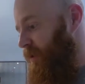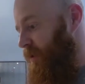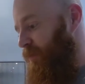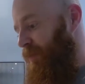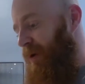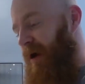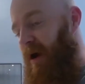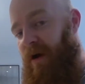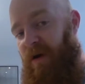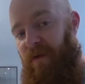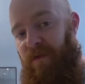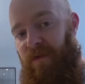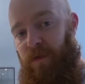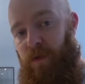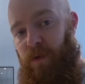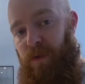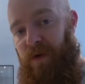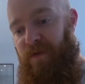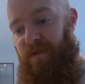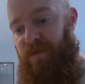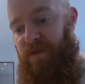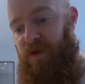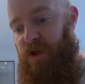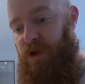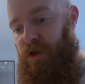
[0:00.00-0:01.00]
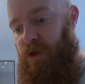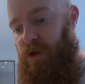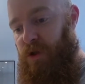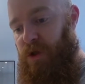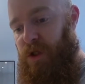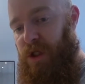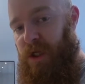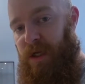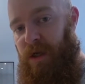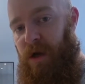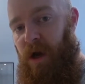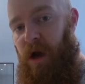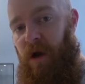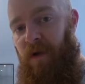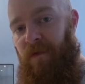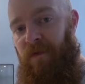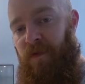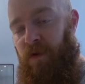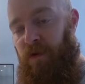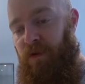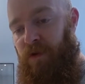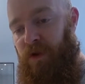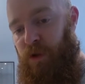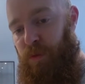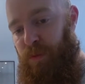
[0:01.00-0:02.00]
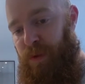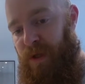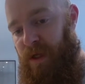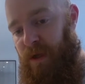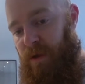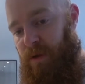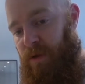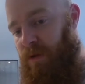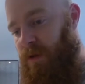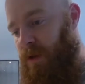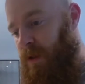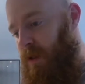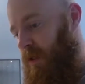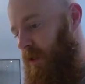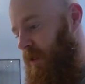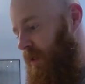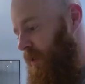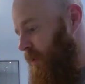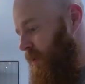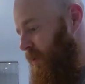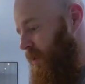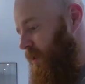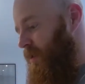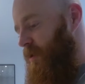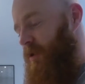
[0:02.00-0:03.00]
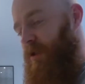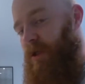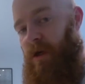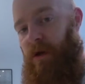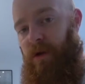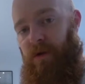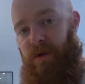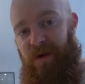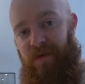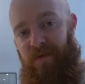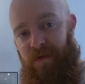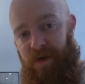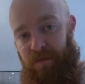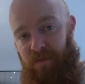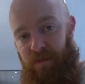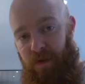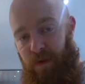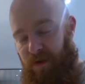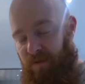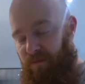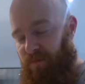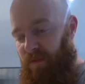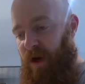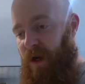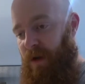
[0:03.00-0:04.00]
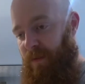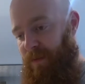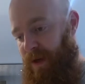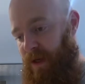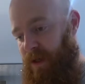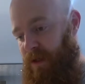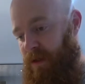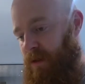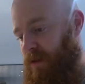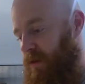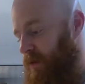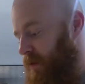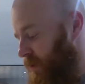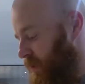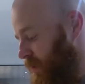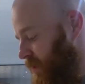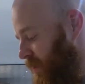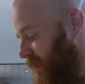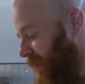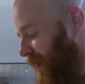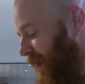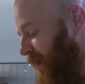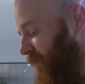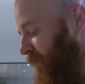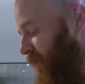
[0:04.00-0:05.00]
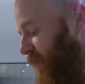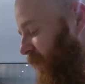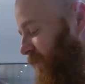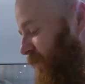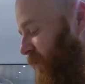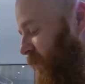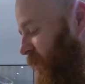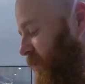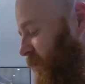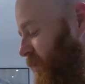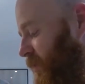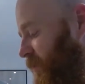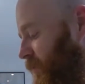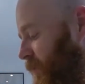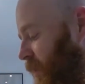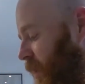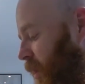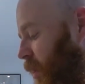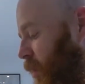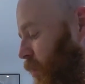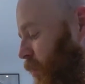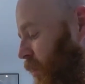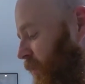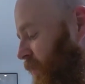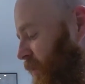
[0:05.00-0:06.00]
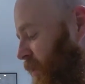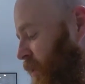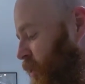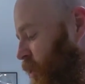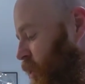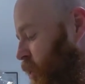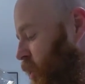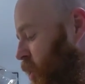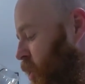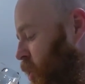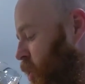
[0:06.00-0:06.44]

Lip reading: powerful with just using half an orange peel. So definitely recommend that rather than a whole orange.